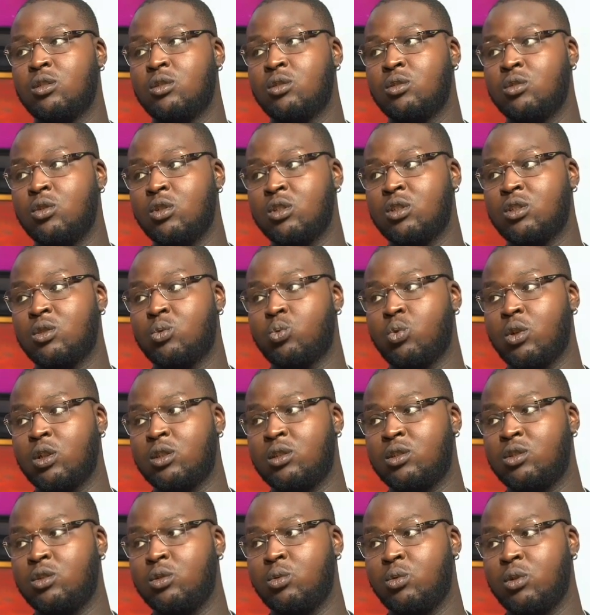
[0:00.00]
Not
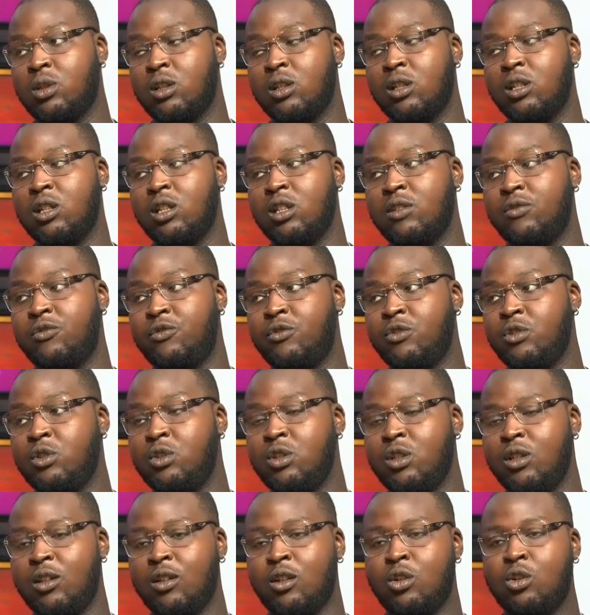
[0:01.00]
what you want. If
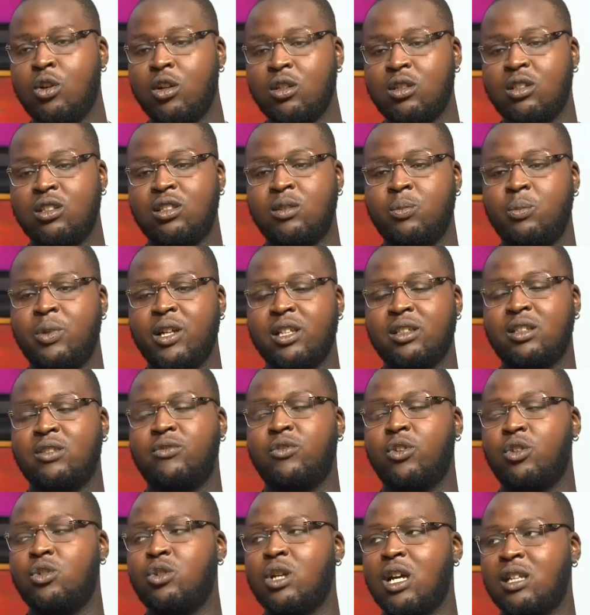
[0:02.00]
God is best
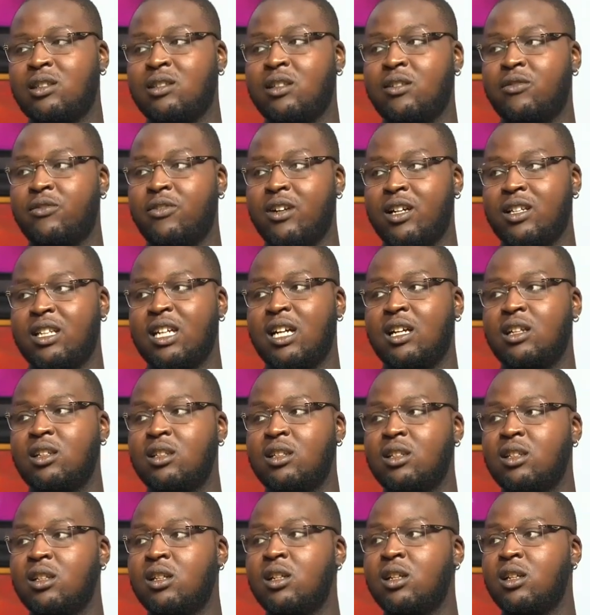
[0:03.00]
for you as a father,
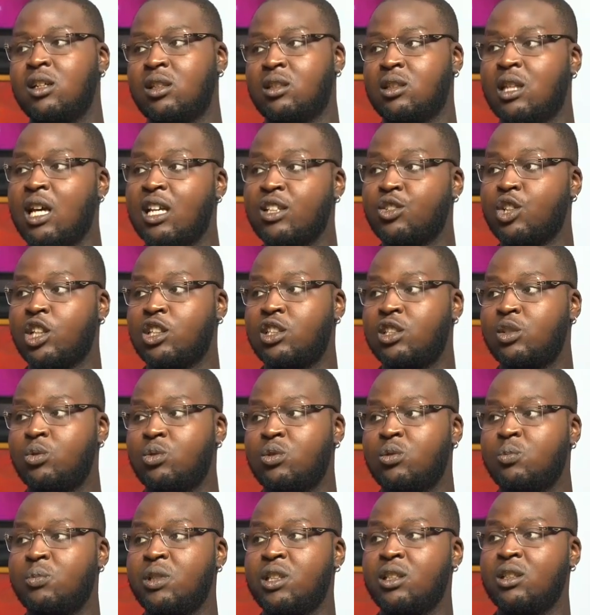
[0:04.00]
that's what he
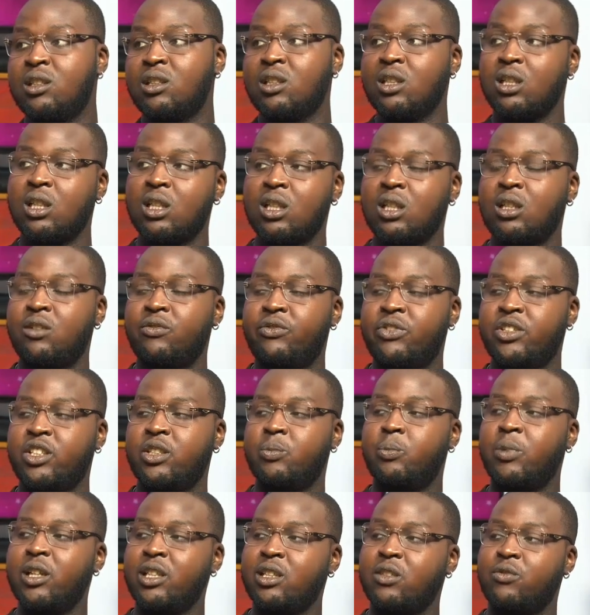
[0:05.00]
will be. If he's
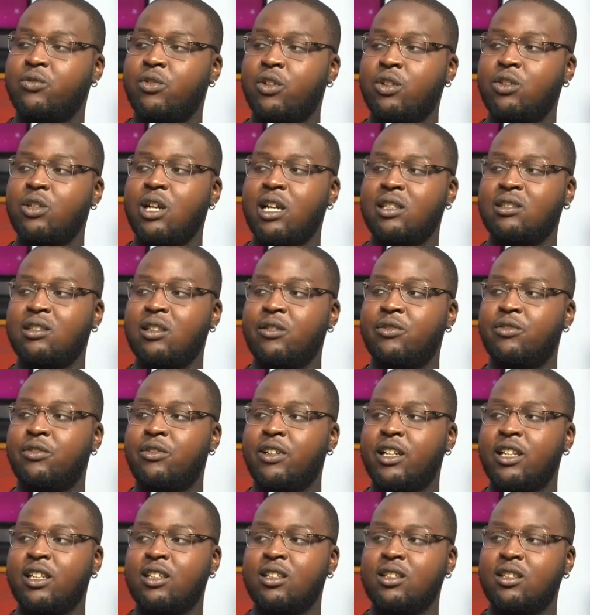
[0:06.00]
best for you as a
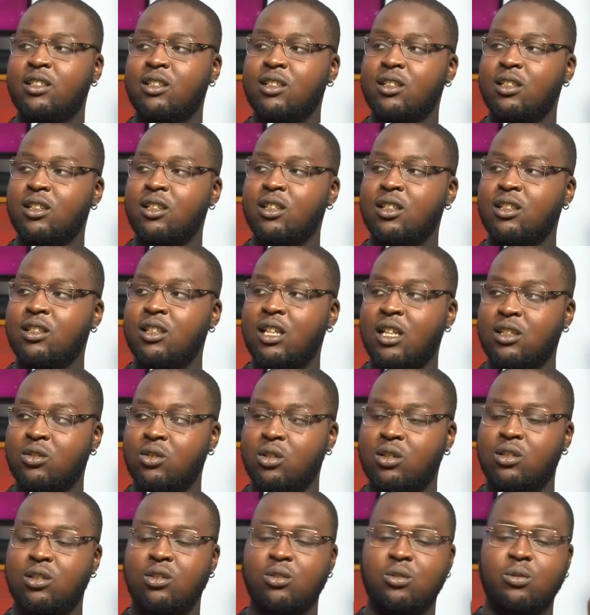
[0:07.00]
friend, that's
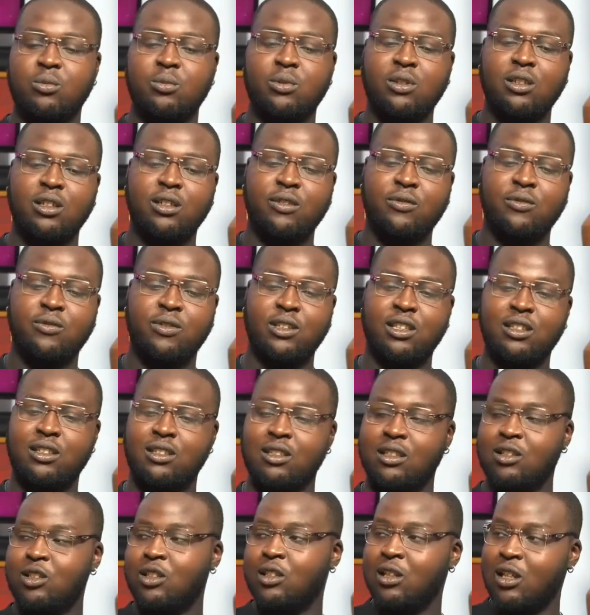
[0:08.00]
what he will
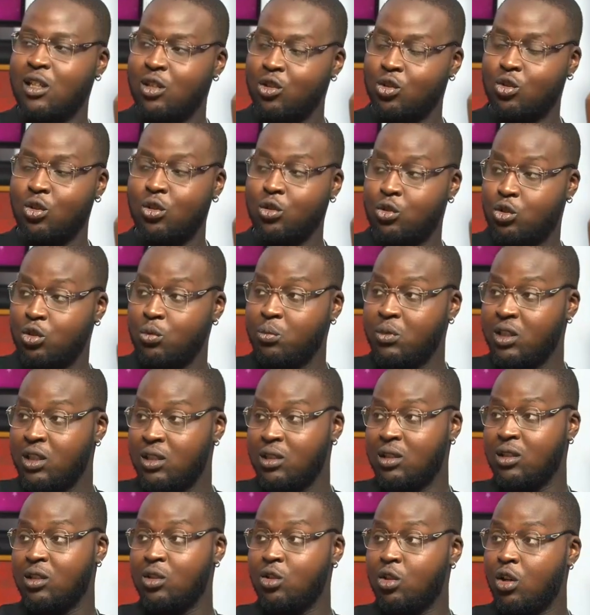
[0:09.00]
be. So to
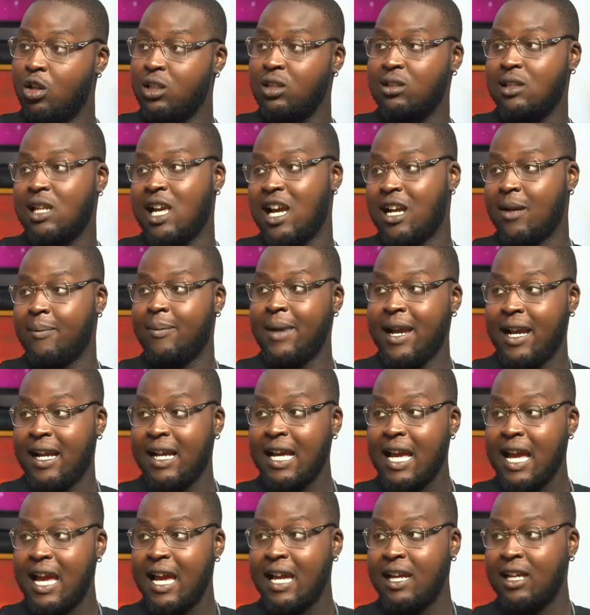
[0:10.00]
me, God is like my
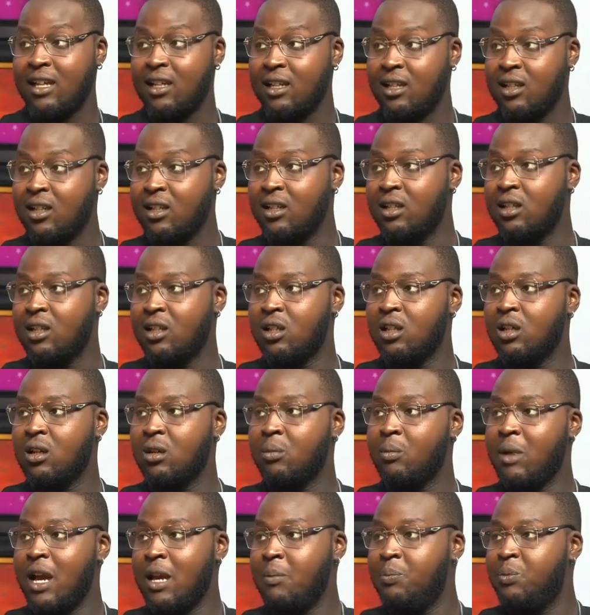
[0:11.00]
guy,
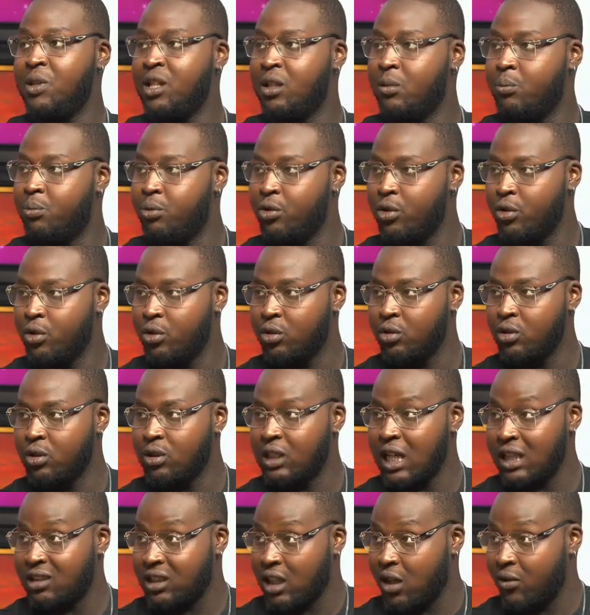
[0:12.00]
my big bro.
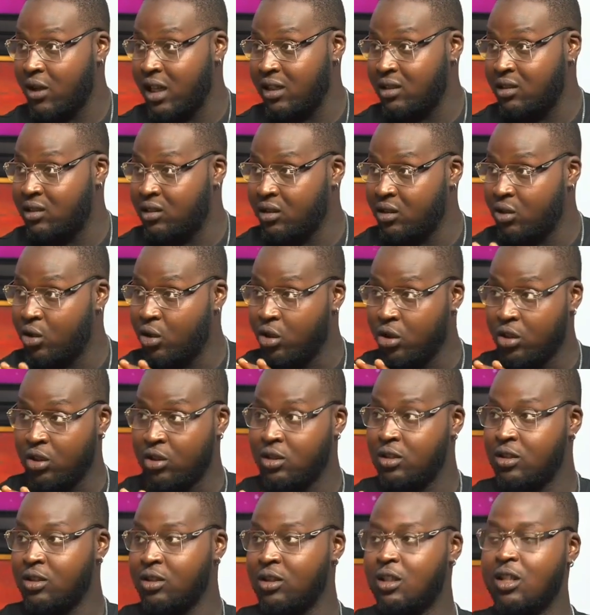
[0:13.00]
That's how I see God.